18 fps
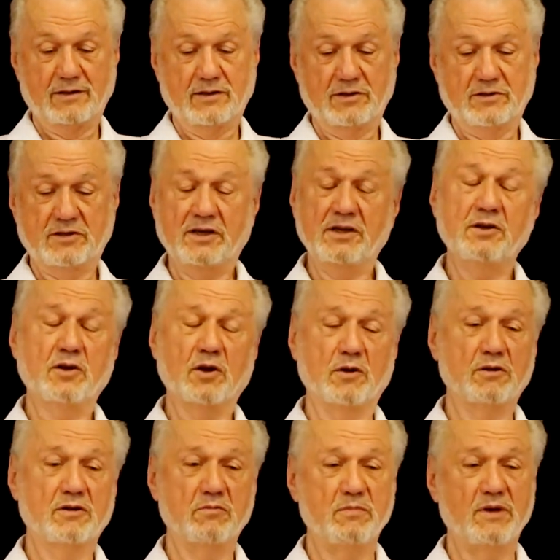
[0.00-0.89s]
She
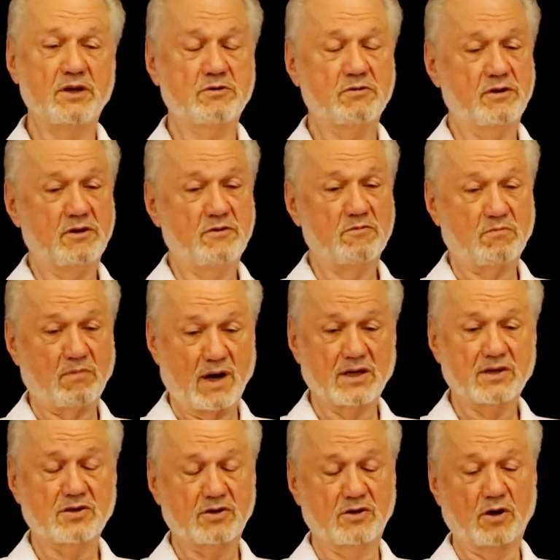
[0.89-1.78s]
told Dmitri, "You
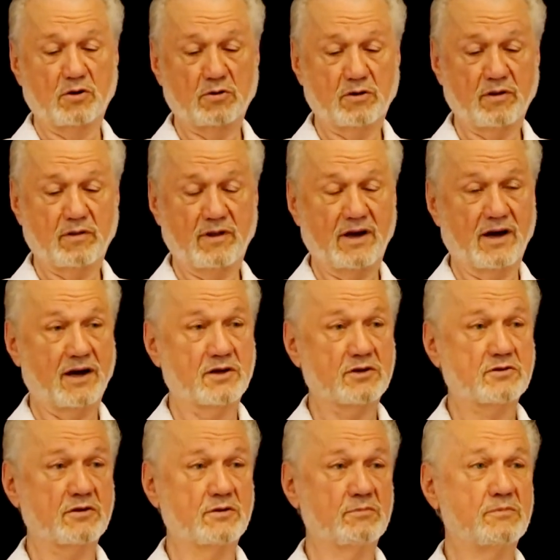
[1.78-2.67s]
must go to the
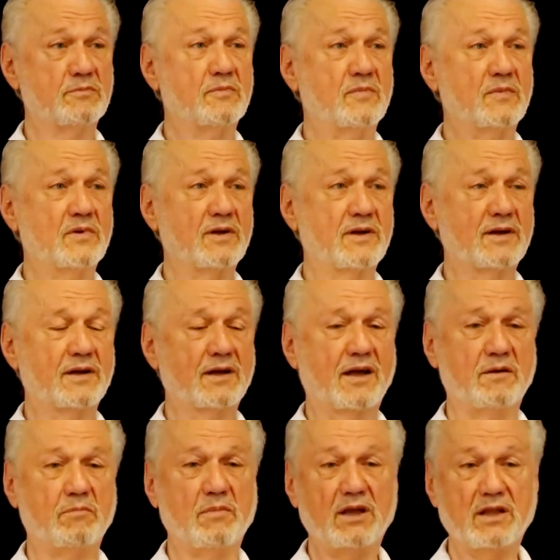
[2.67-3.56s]
ashram
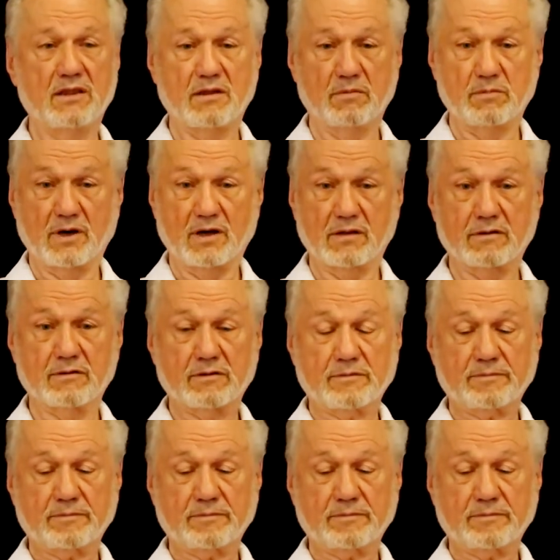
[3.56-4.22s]
and meet the Mother."